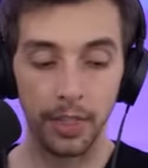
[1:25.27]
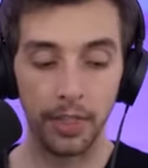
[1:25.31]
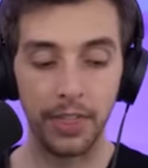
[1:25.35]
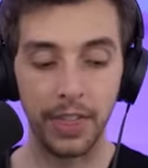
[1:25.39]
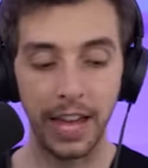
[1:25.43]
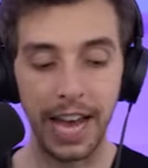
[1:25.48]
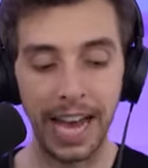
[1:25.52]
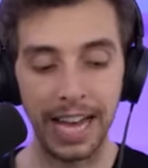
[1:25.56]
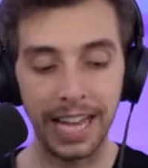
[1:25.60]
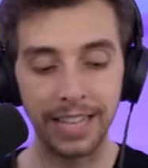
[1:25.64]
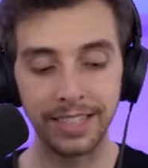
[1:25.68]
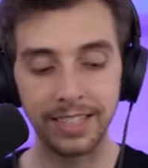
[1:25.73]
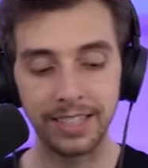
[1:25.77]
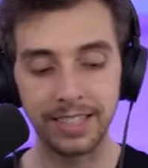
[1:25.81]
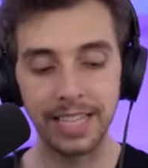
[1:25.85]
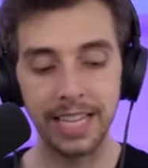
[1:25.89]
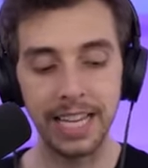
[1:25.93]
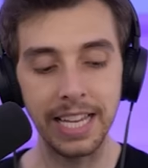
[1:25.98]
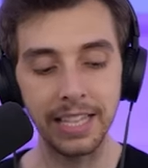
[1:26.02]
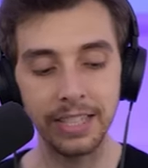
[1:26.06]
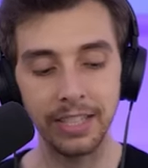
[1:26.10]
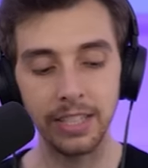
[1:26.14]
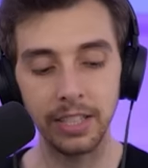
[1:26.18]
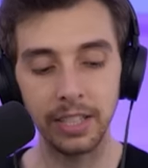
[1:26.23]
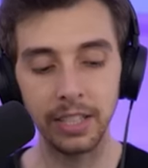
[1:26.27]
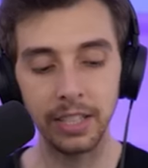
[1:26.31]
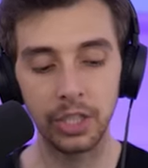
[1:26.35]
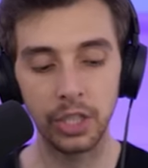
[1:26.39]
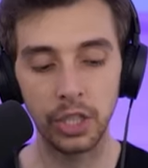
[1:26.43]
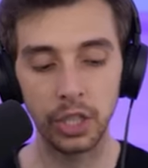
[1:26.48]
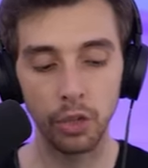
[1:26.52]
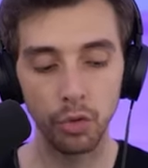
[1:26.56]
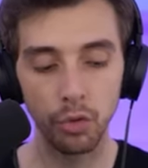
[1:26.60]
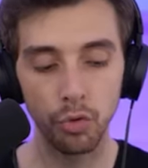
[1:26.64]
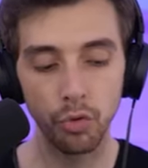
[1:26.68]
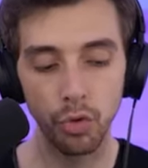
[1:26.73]
That's it, the
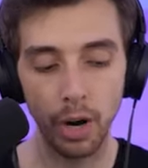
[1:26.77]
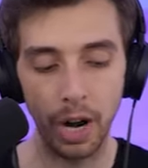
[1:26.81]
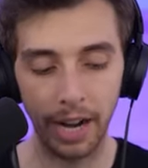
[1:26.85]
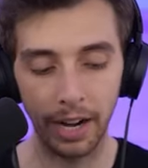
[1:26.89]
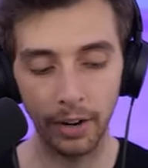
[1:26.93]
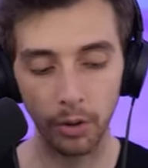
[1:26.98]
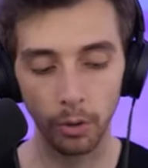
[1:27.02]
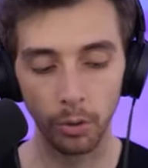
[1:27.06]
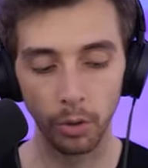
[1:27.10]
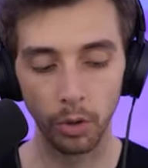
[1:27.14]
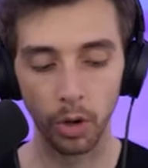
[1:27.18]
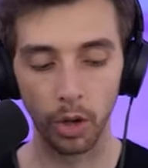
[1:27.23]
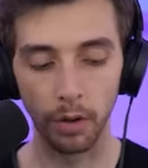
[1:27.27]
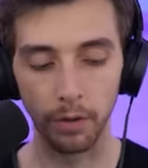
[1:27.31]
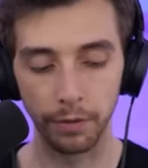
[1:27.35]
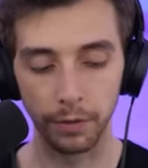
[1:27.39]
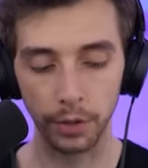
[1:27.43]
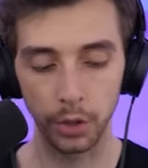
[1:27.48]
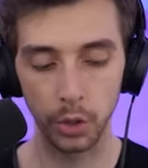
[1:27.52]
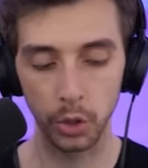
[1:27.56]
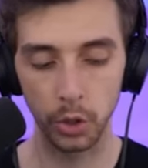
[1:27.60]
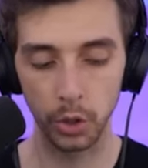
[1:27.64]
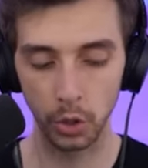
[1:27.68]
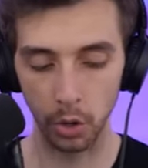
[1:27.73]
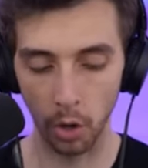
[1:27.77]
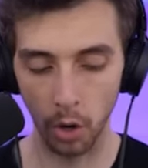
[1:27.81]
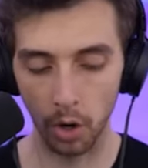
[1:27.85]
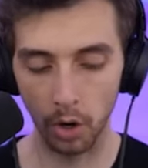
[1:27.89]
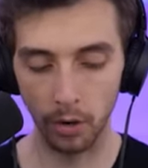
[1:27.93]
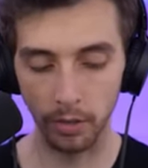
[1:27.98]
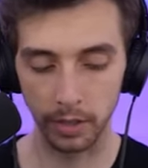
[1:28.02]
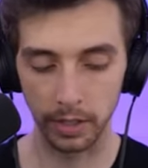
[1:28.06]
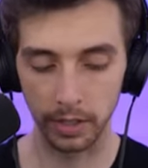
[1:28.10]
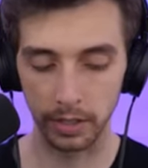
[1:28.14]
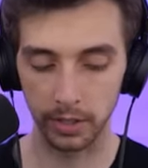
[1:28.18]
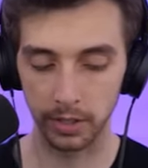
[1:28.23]

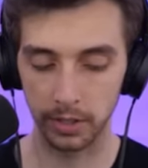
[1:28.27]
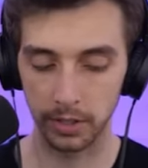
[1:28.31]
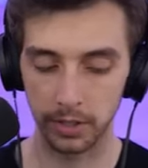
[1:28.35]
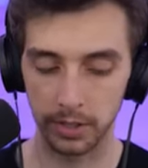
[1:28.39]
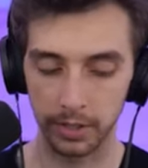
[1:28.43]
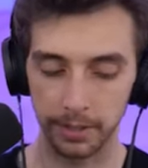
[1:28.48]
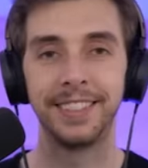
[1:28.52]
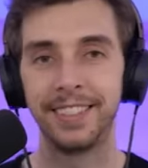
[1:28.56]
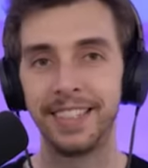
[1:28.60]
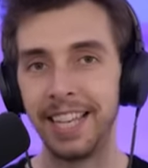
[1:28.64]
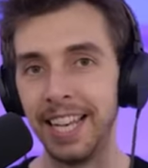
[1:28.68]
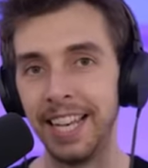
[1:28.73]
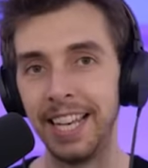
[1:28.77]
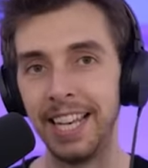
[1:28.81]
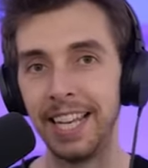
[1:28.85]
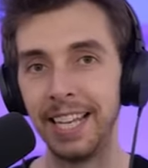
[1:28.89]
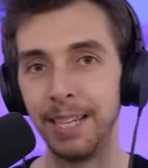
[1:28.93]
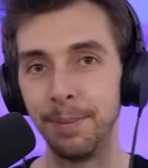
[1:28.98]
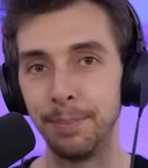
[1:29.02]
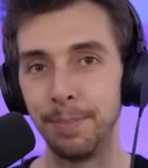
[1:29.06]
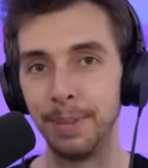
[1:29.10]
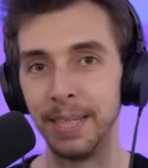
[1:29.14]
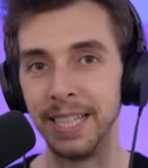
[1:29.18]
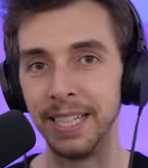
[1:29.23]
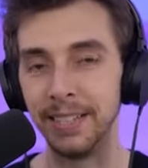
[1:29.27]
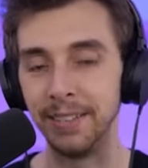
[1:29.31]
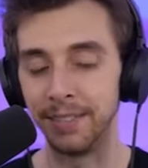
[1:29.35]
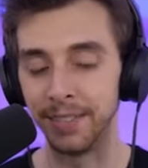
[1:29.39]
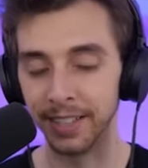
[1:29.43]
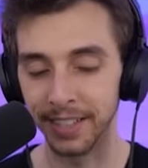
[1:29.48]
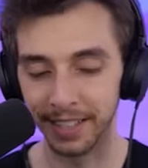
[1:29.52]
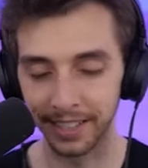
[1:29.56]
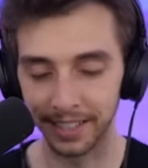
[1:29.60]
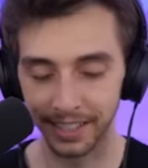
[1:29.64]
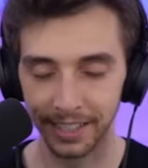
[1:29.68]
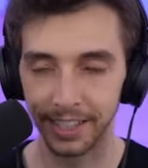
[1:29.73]
Tyrannolophosaurus. Silly
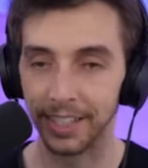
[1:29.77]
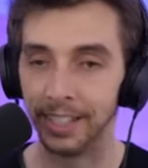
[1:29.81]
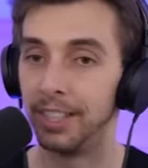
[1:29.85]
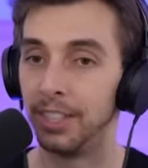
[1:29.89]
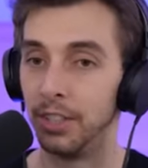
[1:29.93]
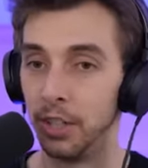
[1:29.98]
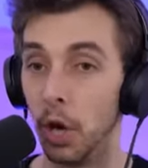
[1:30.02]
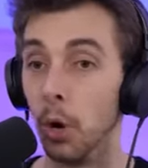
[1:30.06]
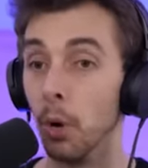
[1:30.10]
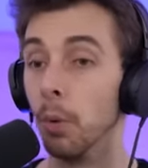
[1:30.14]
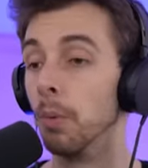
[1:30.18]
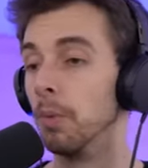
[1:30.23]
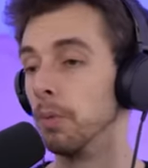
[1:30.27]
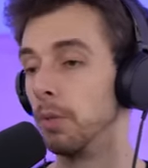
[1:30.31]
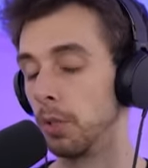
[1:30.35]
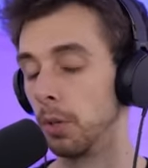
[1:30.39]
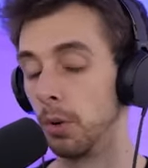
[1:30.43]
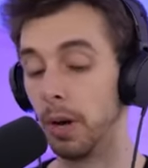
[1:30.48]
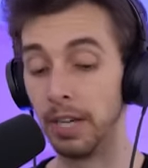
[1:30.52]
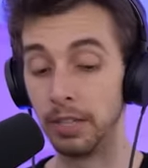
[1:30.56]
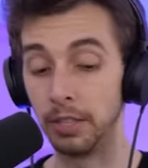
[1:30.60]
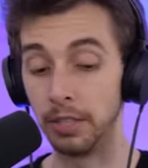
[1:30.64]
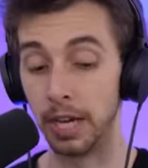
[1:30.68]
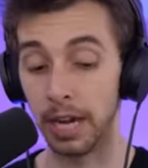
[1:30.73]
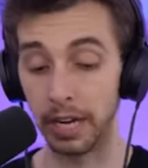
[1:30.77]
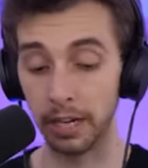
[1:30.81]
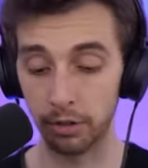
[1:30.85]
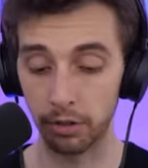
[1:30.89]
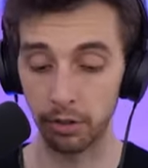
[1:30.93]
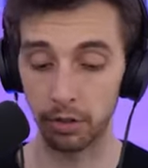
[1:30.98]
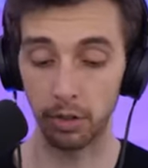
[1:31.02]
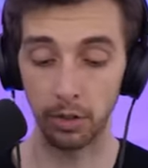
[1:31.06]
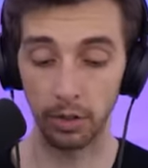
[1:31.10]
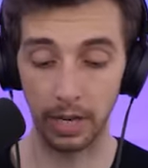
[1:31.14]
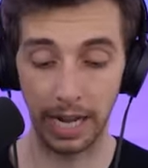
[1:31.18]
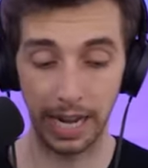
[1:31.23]
beaver. No, so I
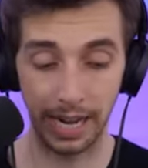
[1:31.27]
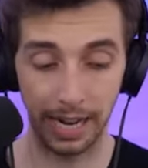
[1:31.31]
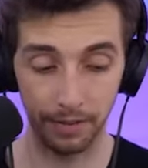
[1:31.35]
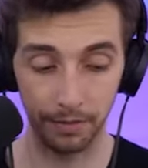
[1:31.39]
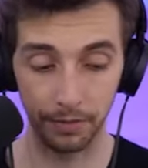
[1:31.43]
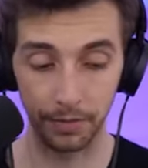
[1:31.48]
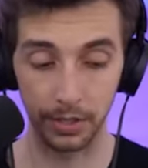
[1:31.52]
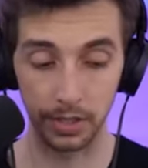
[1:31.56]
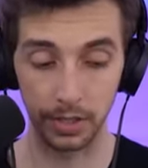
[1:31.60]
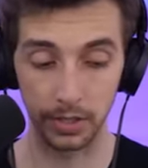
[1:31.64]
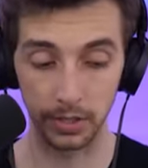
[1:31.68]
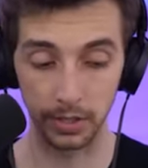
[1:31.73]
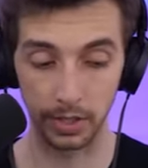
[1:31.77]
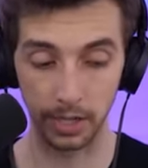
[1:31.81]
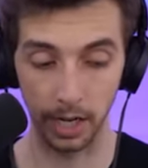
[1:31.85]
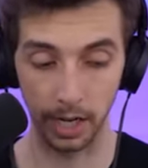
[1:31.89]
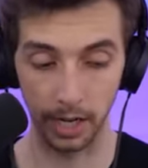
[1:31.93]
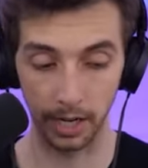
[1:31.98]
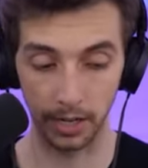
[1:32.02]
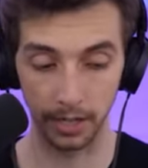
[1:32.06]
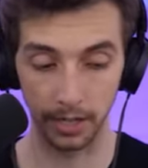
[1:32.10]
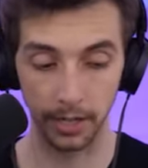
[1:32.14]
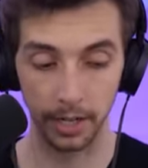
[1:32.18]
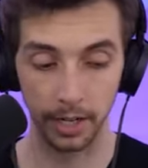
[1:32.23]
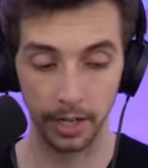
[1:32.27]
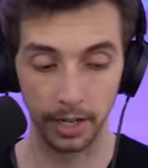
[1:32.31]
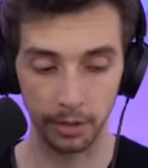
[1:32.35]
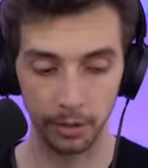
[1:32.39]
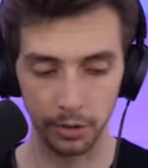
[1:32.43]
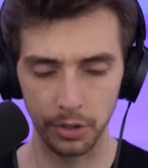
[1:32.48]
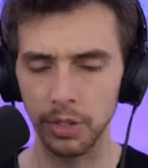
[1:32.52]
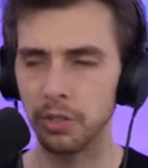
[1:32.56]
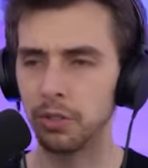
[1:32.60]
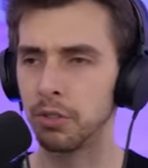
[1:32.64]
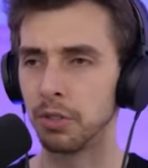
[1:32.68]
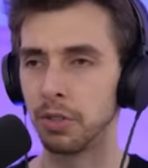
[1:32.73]
actually don't have this guy.
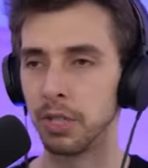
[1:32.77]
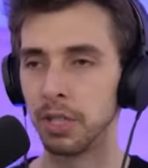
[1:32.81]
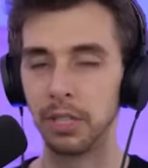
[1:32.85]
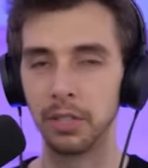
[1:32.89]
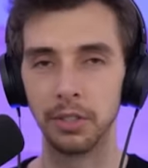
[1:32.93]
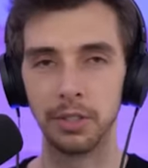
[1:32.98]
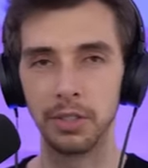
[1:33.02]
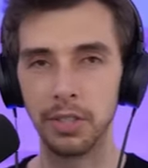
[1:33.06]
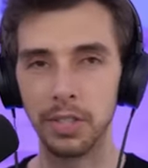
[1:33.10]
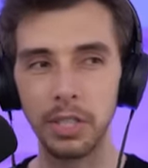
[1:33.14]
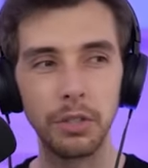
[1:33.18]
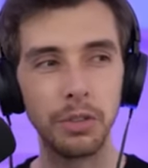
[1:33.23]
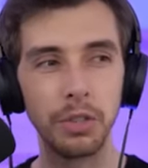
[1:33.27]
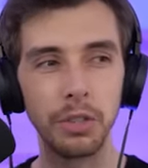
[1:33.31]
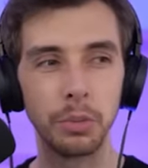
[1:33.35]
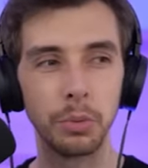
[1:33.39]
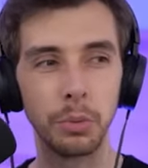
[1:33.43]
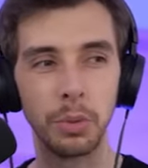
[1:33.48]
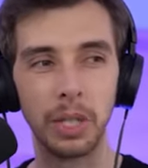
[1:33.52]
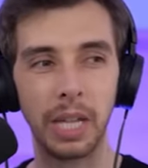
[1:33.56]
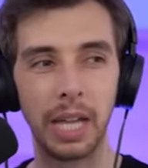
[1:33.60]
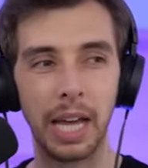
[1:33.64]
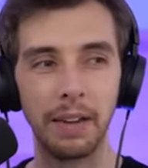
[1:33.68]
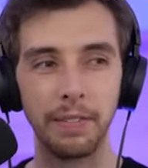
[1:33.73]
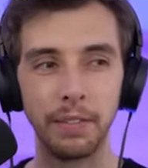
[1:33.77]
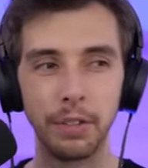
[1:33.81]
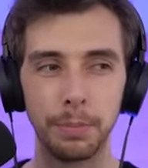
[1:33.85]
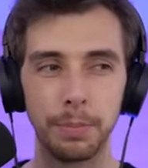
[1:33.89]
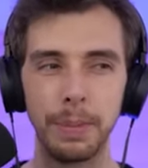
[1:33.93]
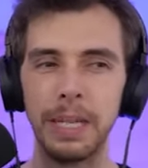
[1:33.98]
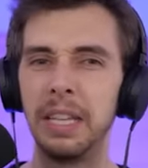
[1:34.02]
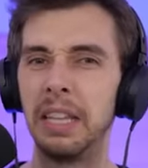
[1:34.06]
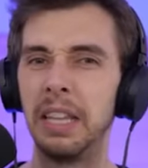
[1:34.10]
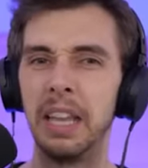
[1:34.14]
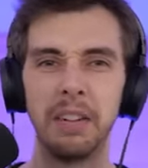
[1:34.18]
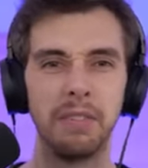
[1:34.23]
It's interesting, because it's interesting we're alive, and it's
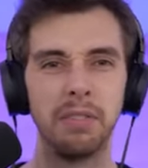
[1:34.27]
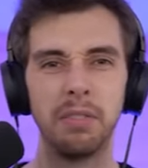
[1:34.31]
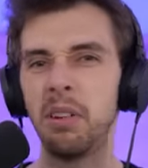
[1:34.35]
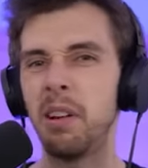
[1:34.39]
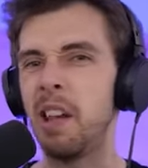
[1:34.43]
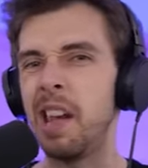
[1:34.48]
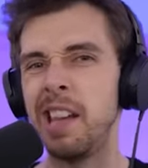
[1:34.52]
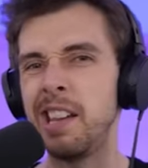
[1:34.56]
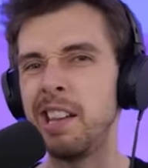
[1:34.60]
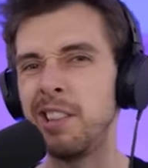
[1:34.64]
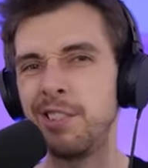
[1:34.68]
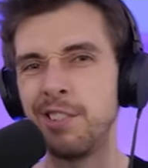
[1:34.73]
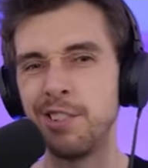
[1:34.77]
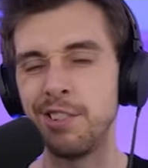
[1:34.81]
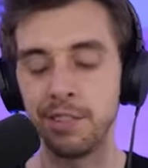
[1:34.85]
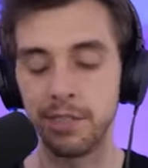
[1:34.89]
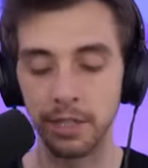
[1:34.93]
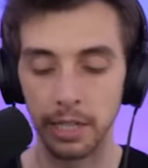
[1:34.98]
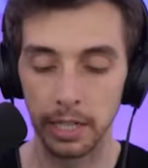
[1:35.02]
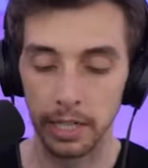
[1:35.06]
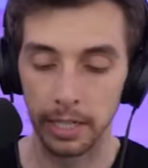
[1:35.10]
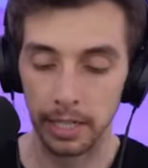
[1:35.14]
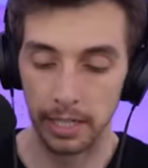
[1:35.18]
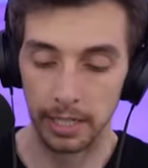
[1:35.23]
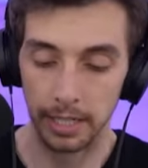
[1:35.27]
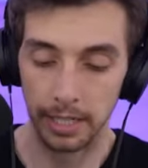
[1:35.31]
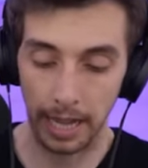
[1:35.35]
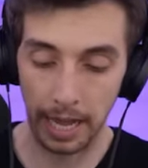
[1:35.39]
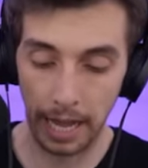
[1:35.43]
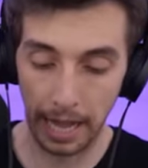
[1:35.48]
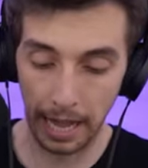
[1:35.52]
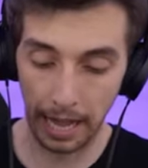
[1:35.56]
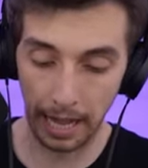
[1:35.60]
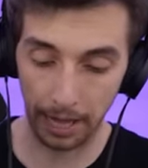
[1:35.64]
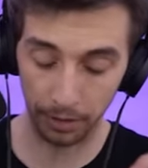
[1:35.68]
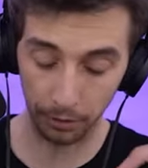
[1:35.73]
been in there for ages.
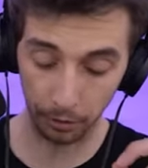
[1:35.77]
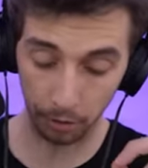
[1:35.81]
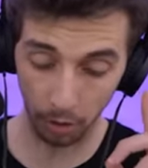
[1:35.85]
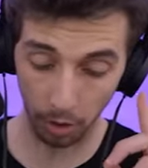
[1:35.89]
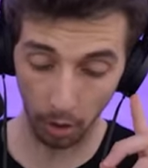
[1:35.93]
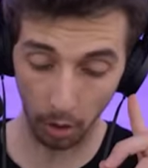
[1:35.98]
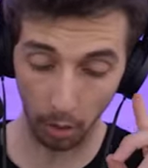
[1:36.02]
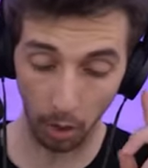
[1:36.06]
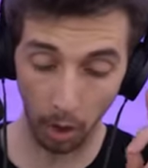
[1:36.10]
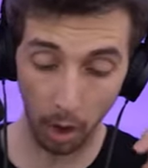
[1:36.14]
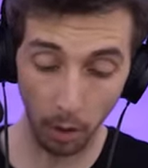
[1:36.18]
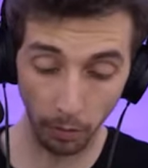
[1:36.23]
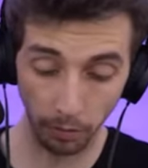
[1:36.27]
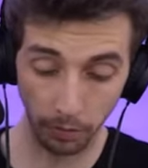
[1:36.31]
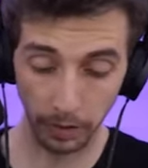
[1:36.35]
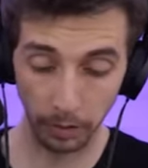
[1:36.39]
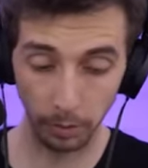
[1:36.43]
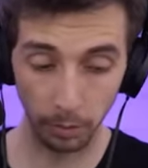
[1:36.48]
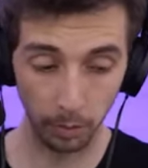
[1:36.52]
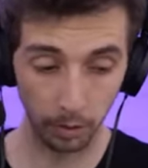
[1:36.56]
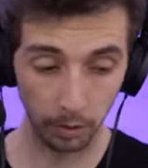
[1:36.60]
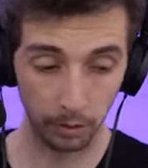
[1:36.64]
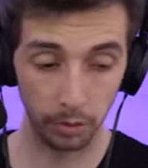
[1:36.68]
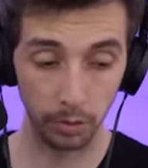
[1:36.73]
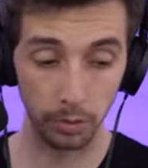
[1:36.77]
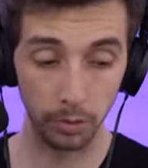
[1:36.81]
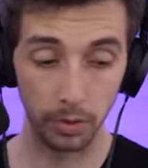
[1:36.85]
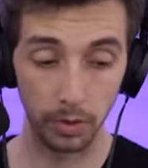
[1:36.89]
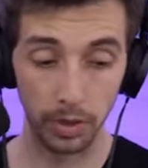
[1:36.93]
Uh, so hopefully we'll do